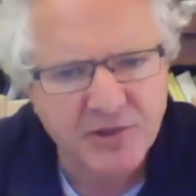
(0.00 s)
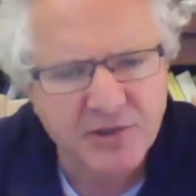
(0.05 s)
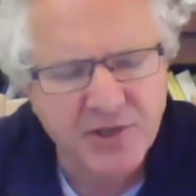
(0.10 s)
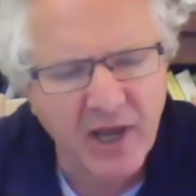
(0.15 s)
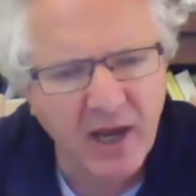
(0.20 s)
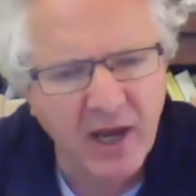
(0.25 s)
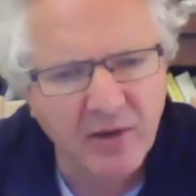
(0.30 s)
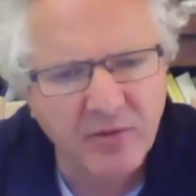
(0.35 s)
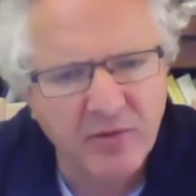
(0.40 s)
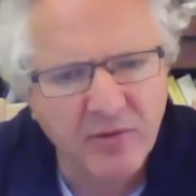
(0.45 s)

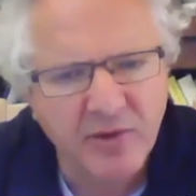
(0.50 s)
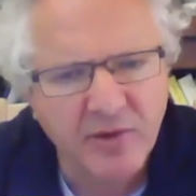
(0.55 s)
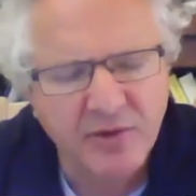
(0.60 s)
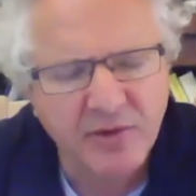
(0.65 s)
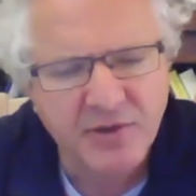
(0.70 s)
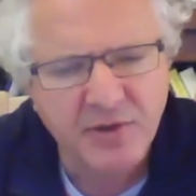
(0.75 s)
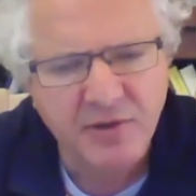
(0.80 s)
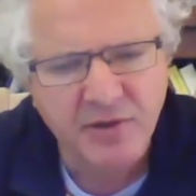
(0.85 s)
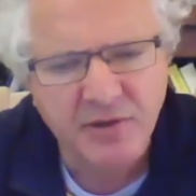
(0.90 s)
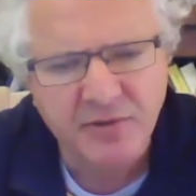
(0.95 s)
Now,
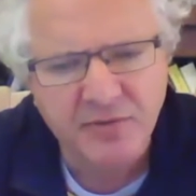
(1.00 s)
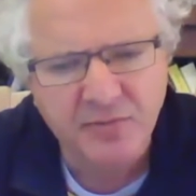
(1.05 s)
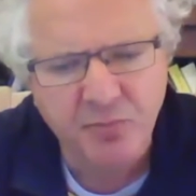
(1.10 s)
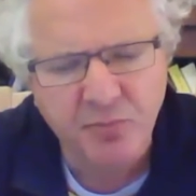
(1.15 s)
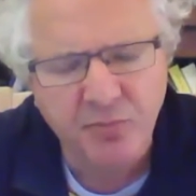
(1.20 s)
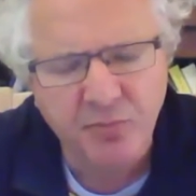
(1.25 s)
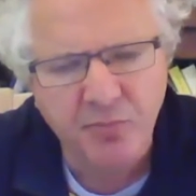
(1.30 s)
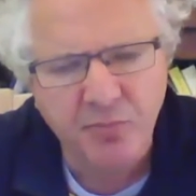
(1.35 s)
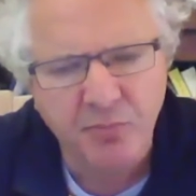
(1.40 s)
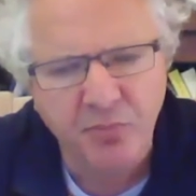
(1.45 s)

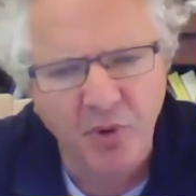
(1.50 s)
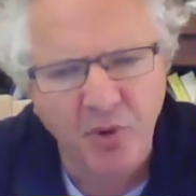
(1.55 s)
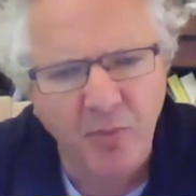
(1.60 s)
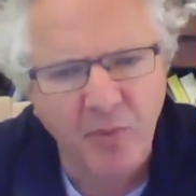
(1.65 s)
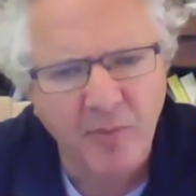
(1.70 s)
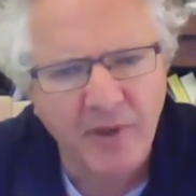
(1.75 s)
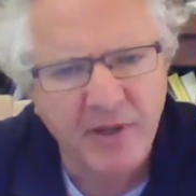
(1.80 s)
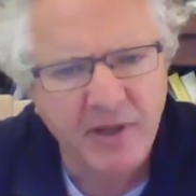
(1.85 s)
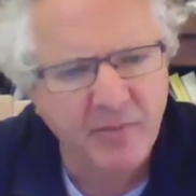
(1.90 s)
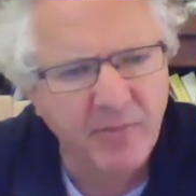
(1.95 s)

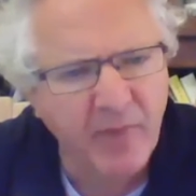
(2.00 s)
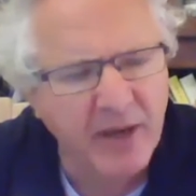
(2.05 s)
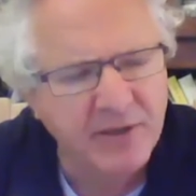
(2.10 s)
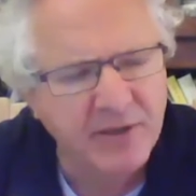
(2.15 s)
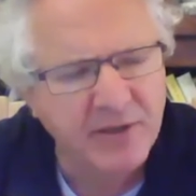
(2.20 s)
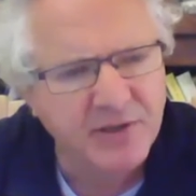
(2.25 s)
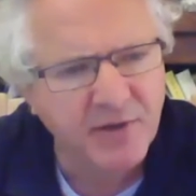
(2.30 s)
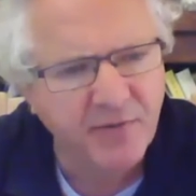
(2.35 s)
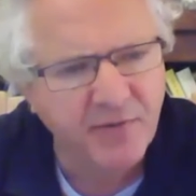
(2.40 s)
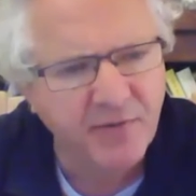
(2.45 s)
probably the main
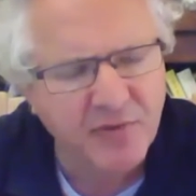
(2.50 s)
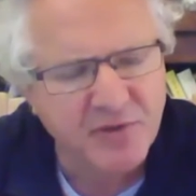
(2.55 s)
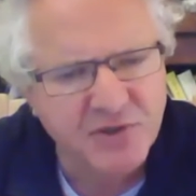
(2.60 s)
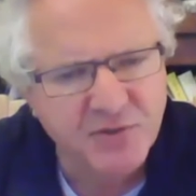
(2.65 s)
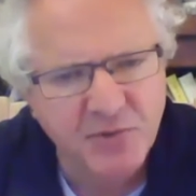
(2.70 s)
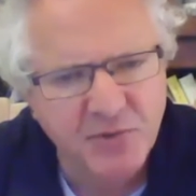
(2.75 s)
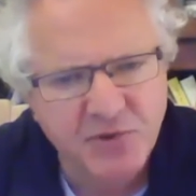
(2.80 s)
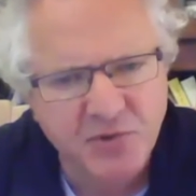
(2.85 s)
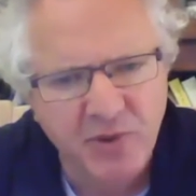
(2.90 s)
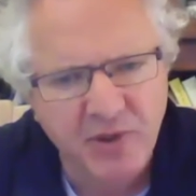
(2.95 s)
difference
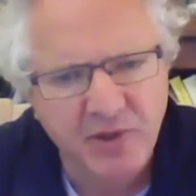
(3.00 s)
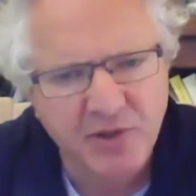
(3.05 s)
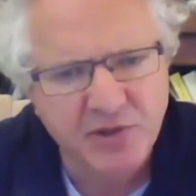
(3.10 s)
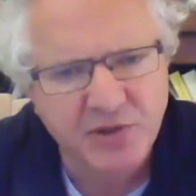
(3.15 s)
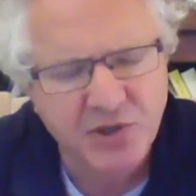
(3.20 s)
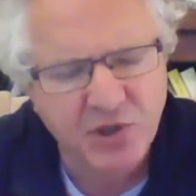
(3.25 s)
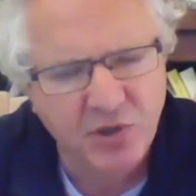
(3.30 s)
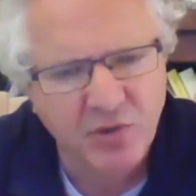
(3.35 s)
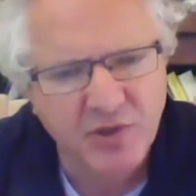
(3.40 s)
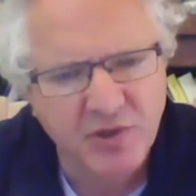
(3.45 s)
between the
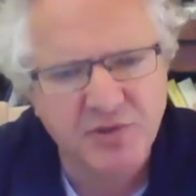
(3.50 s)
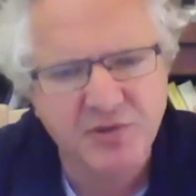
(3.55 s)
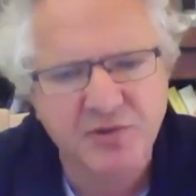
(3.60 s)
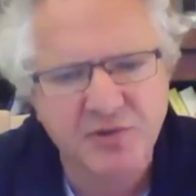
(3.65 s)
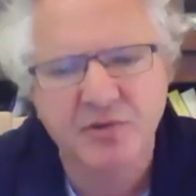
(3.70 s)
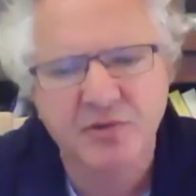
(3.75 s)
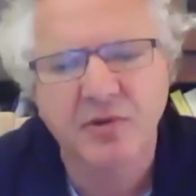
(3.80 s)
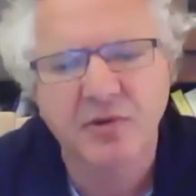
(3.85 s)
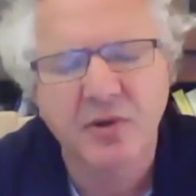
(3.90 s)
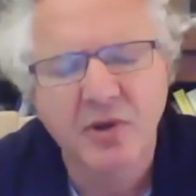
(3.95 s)
two is,